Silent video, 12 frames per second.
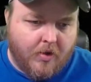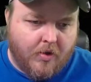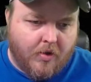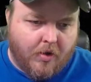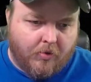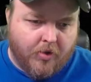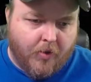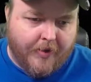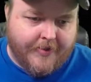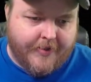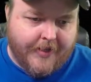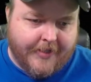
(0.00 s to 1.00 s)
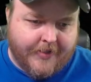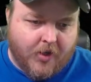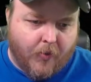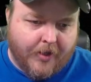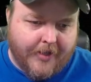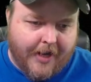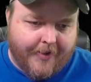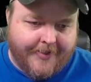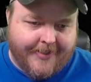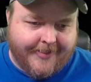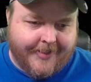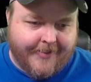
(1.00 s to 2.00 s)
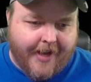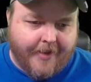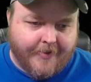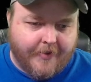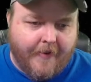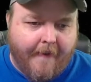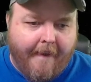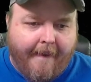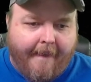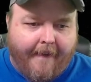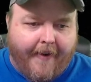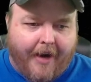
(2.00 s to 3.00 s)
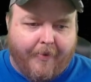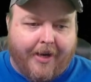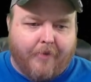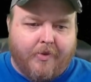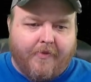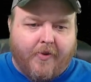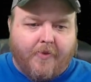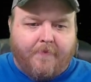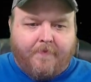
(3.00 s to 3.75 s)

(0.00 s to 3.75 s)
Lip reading: Oh no, it's going down. It's 60,000. All right, we got to revert.